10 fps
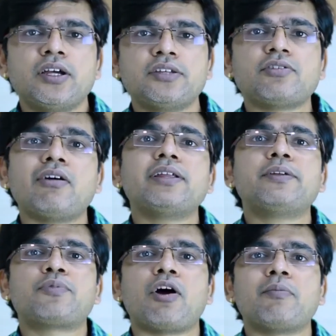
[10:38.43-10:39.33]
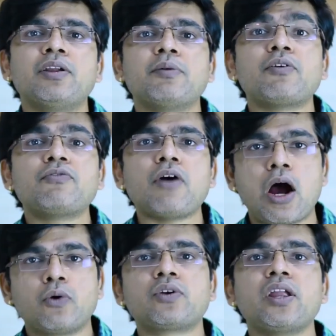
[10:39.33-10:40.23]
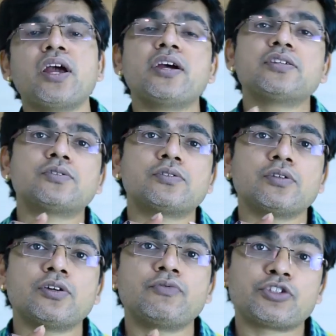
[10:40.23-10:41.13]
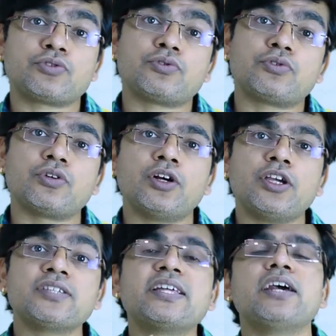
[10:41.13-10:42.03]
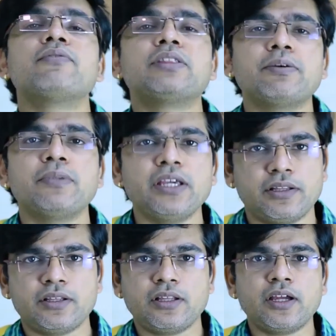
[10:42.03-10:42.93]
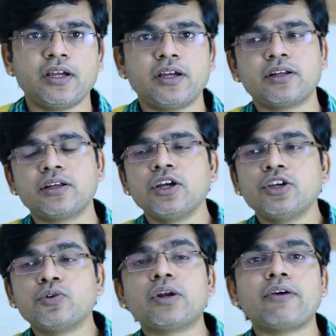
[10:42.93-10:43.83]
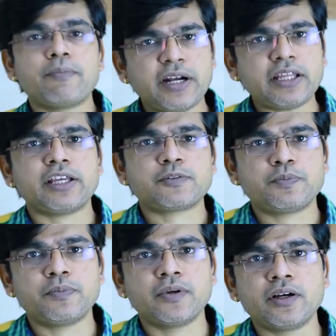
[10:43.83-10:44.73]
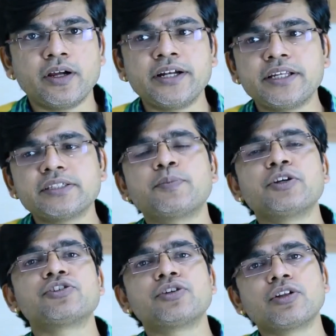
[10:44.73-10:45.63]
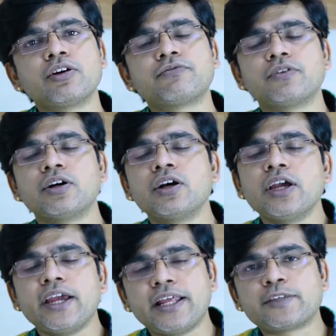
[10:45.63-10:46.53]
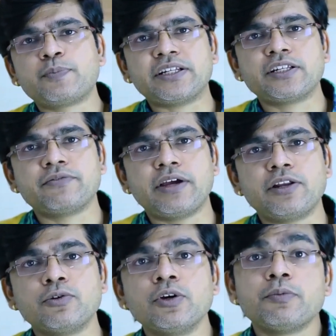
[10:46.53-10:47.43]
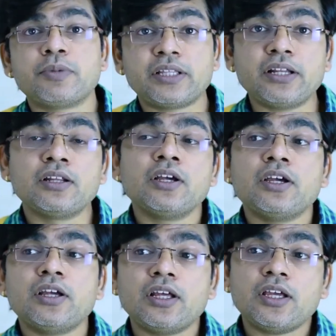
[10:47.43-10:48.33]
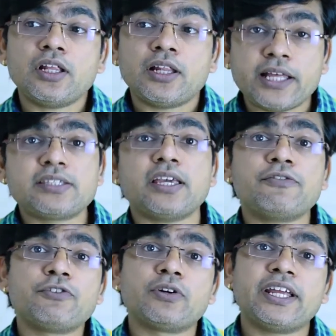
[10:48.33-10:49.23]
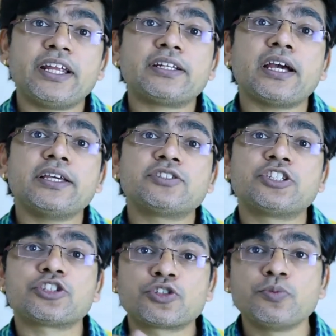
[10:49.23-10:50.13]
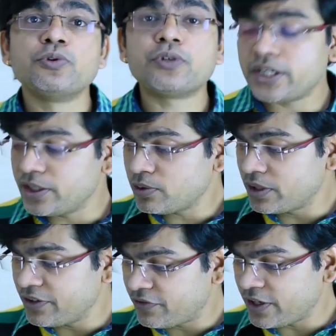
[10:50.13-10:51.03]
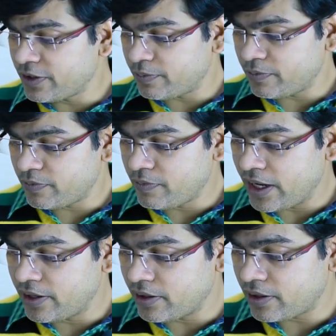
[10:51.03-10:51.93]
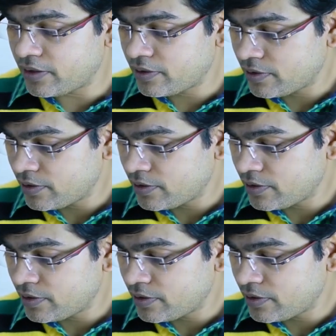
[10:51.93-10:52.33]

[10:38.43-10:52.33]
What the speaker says: resolve that problem of outliers which is there with the mean, and you could have a better anticipation of an expected value. But then let's say if your data is distributed into a different manner,